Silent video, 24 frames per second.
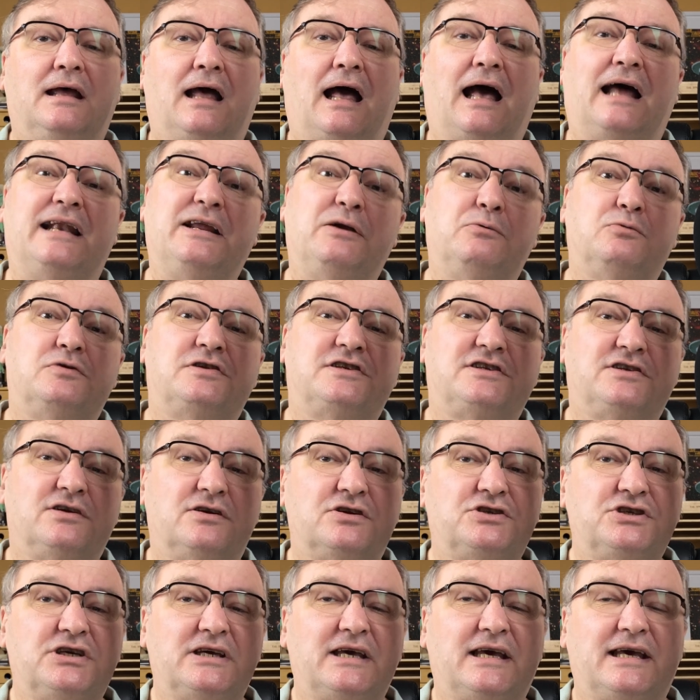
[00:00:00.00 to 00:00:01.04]
and it was
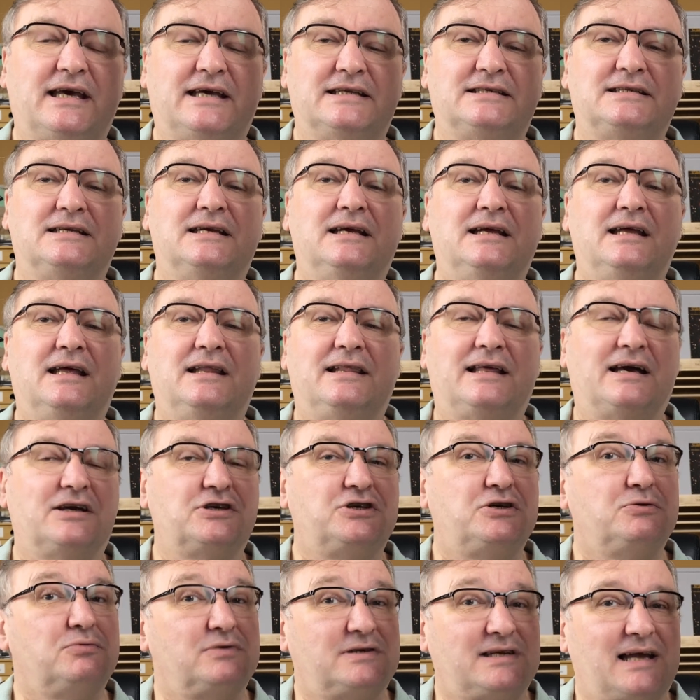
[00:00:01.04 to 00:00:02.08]
such a hit that
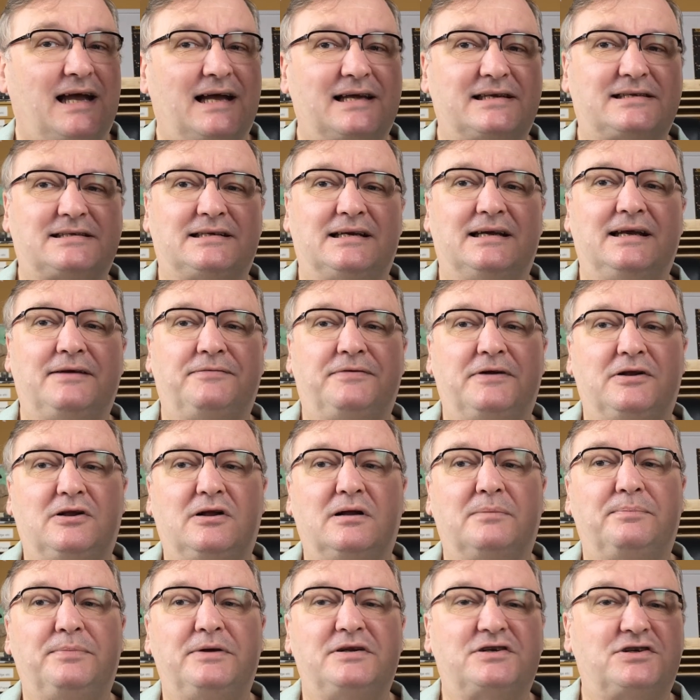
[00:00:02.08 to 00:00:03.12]
she was asked if it
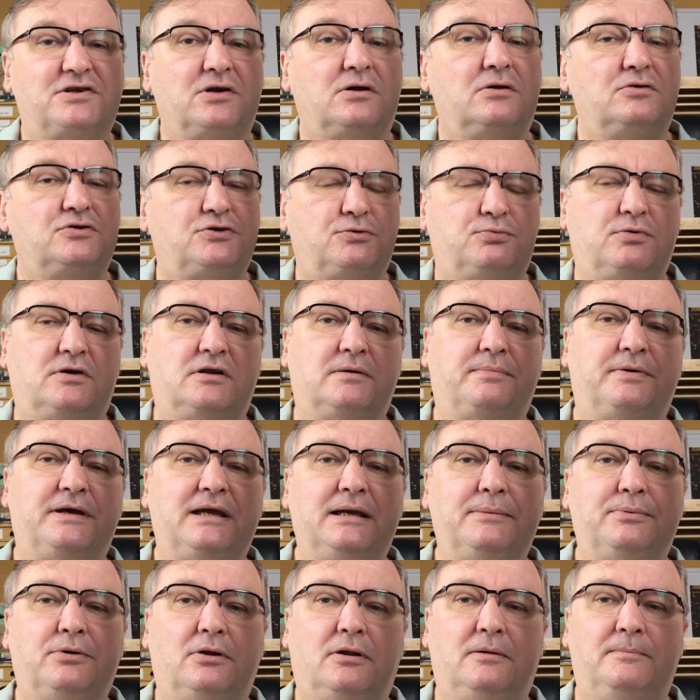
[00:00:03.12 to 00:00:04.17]
could be sold to other
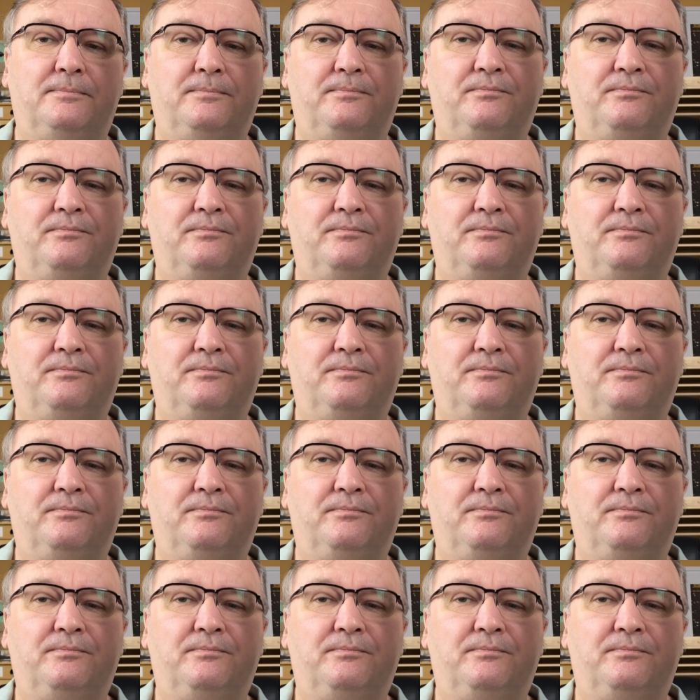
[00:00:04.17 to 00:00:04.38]
people.